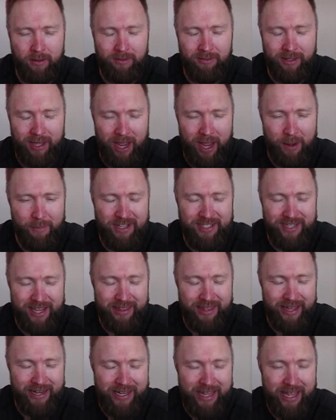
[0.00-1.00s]
Okay, I'm going to say
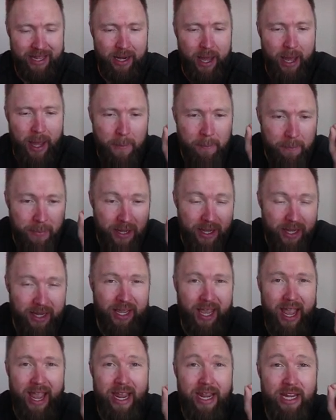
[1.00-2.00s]
that again.
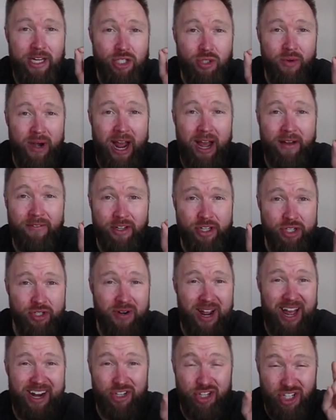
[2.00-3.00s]
Pick a traffic
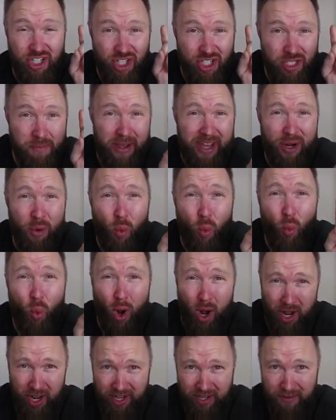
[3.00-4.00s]
strategy. Just pick
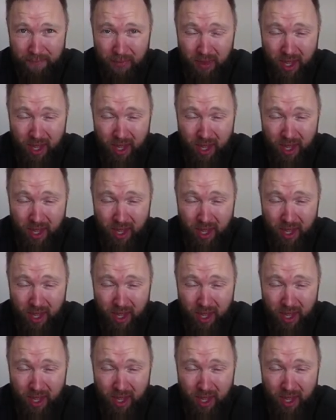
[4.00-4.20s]
one.